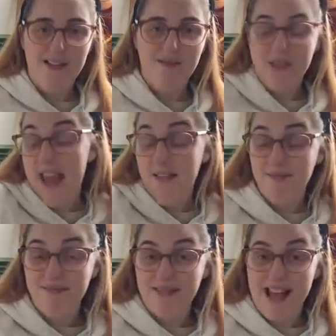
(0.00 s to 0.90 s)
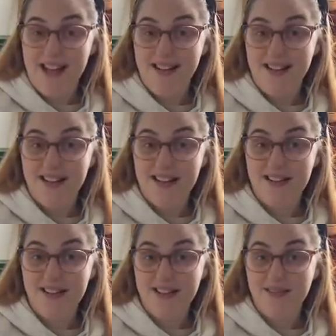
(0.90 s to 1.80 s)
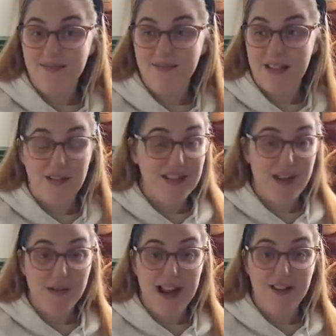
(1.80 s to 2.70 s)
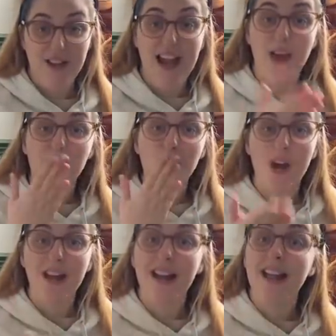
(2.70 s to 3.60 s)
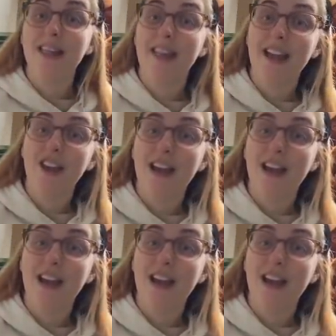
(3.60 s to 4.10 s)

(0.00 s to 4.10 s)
Yeah, and I'll see you in my next video. Thank you,